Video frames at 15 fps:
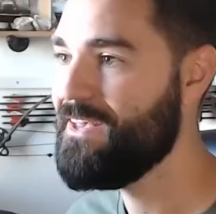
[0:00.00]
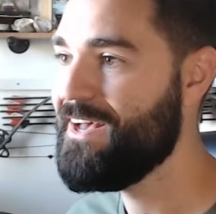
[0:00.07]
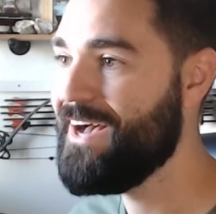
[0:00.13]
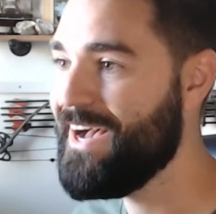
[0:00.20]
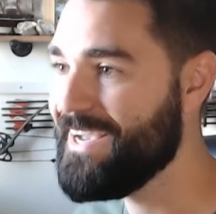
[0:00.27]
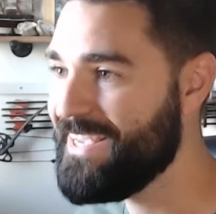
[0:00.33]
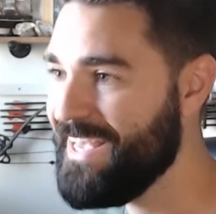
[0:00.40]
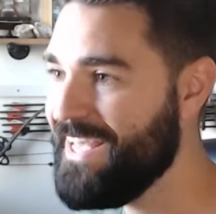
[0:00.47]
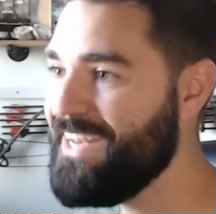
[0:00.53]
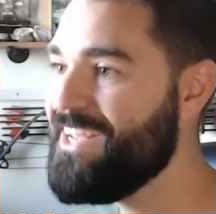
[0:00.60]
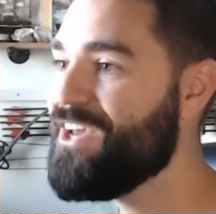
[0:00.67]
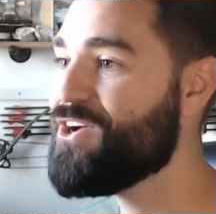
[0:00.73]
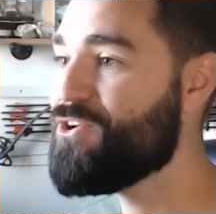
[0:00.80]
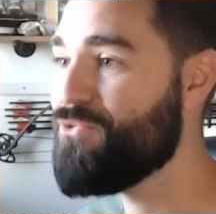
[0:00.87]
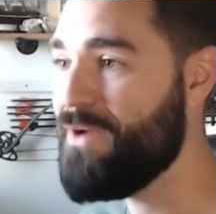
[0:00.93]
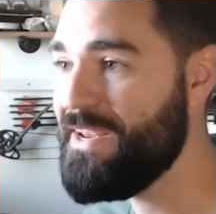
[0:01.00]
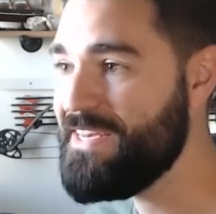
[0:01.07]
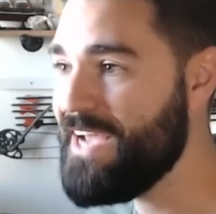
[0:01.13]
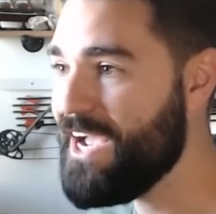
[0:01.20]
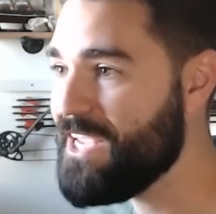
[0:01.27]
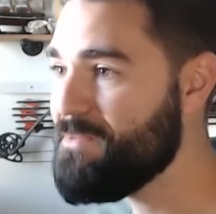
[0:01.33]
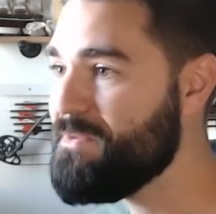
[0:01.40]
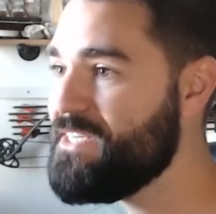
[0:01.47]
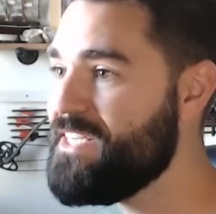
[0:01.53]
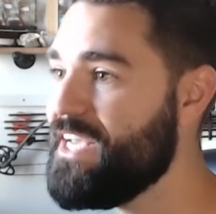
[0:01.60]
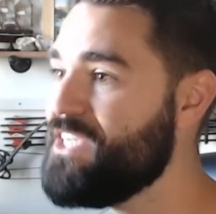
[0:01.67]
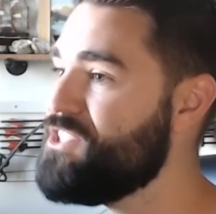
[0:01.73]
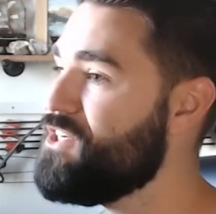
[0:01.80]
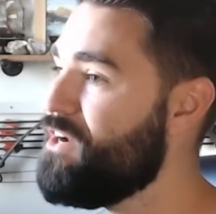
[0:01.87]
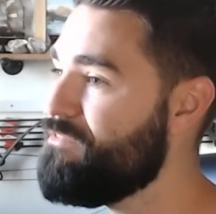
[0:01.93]
Again, great
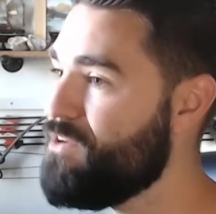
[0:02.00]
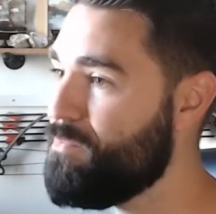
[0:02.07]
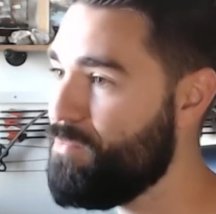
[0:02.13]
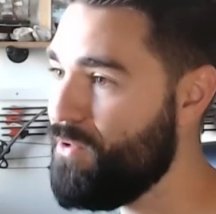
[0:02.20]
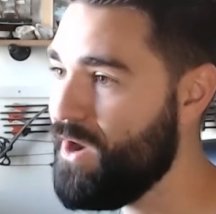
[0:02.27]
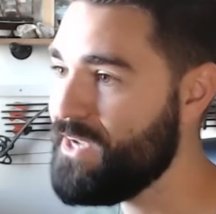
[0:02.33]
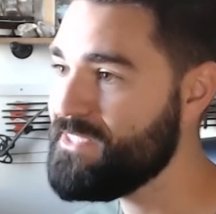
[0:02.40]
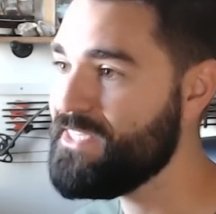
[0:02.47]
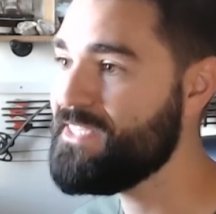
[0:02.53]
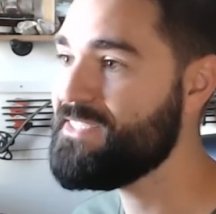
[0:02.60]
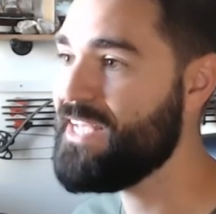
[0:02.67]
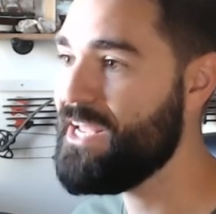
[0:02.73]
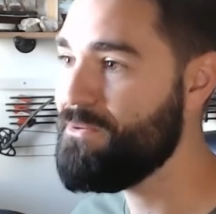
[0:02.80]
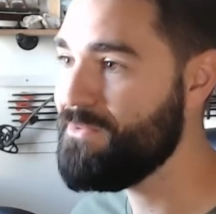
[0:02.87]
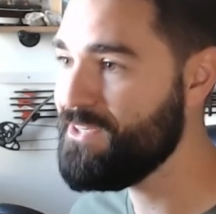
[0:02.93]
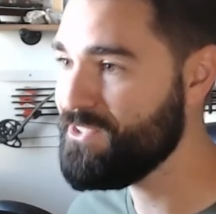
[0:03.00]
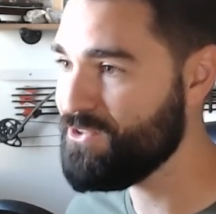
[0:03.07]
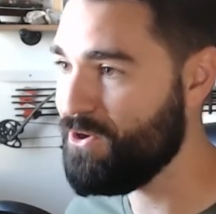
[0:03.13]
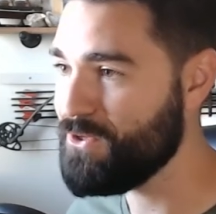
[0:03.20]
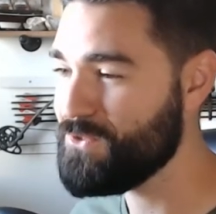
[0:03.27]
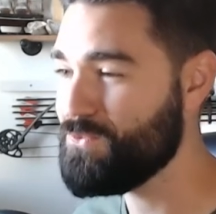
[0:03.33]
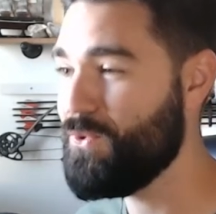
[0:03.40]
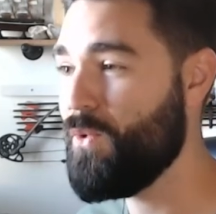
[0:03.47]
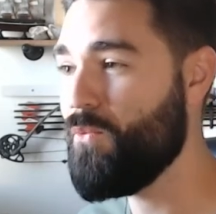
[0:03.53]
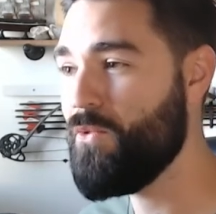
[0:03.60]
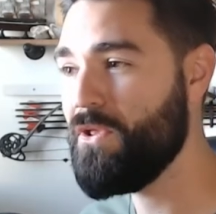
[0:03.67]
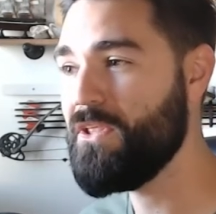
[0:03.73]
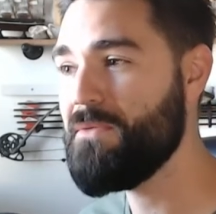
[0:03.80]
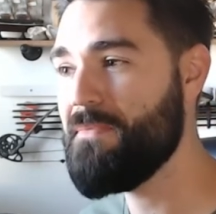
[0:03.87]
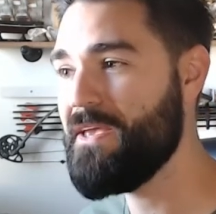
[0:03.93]
documentation of your process and results will really
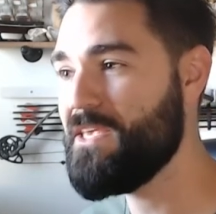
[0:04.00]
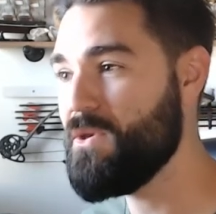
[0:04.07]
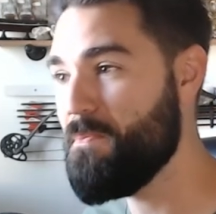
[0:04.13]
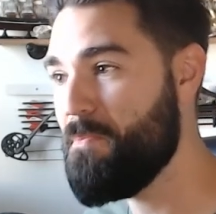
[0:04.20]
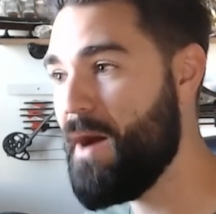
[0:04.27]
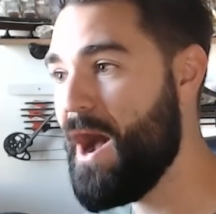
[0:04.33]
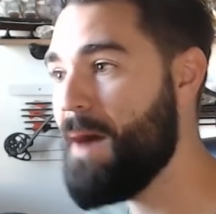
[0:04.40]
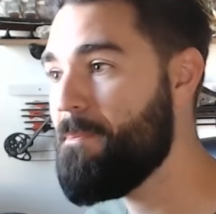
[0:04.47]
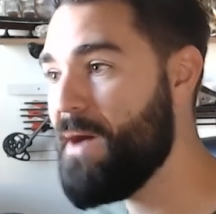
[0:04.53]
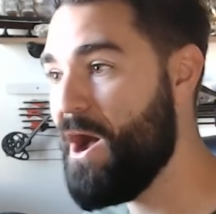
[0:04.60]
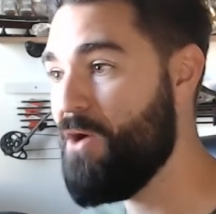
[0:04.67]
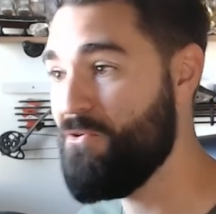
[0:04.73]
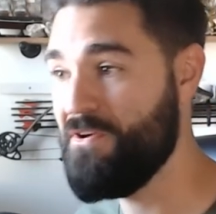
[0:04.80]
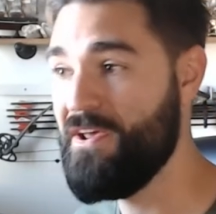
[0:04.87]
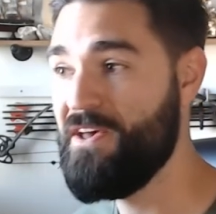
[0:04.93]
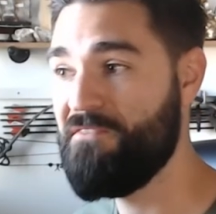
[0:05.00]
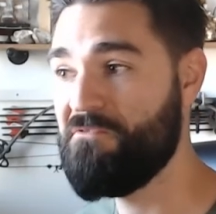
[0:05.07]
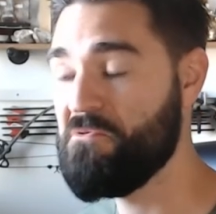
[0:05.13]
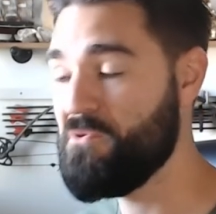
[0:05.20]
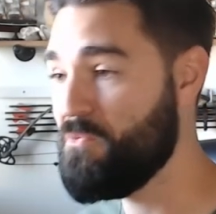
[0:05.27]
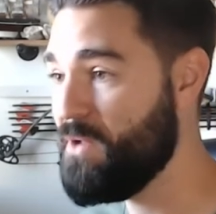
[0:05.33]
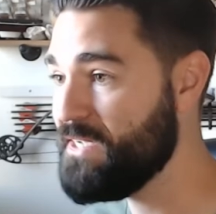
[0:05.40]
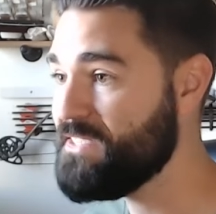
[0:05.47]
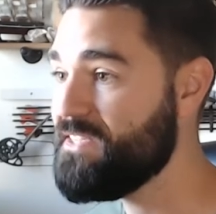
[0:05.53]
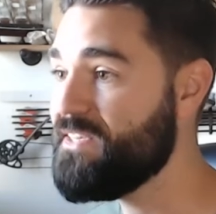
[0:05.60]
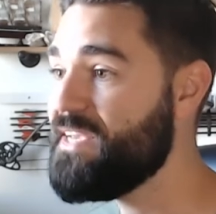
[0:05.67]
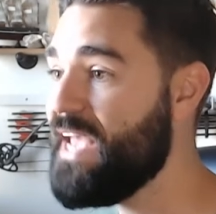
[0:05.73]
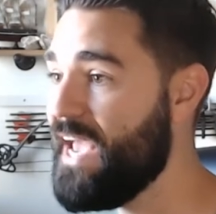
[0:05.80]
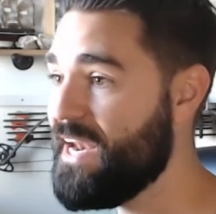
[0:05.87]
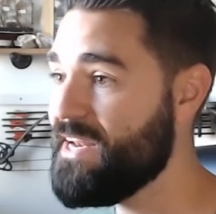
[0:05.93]
make you pop out from the rest of the
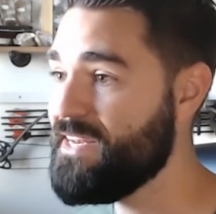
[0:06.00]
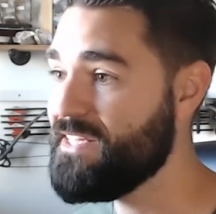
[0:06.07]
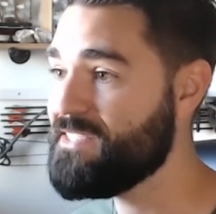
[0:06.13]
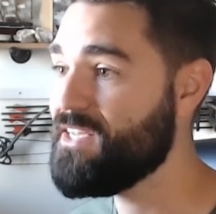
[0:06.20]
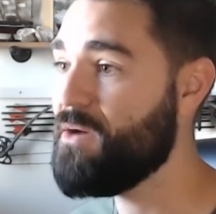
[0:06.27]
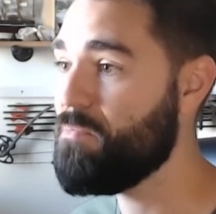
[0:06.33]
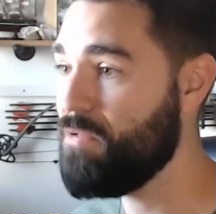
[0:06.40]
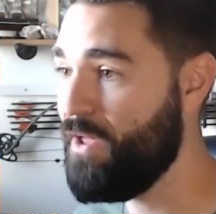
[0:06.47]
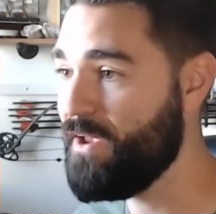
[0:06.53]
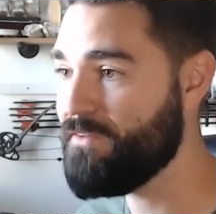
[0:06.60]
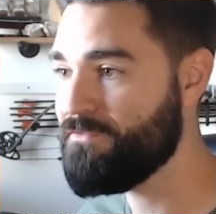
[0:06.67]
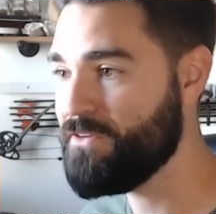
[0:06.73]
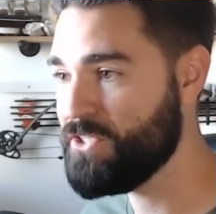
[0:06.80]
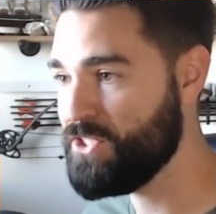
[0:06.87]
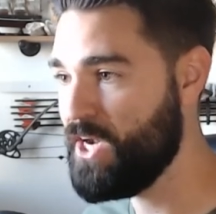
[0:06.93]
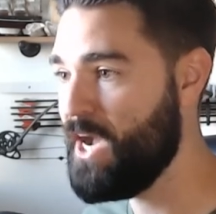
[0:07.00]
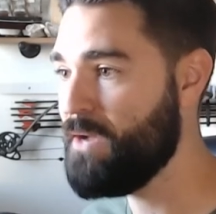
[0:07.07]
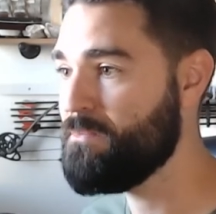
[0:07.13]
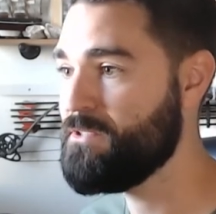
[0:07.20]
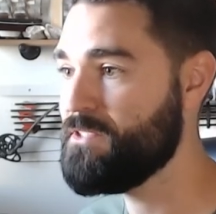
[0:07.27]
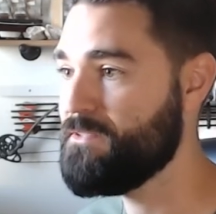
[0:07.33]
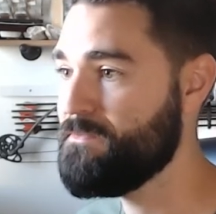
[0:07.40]
candidates applying for jobs.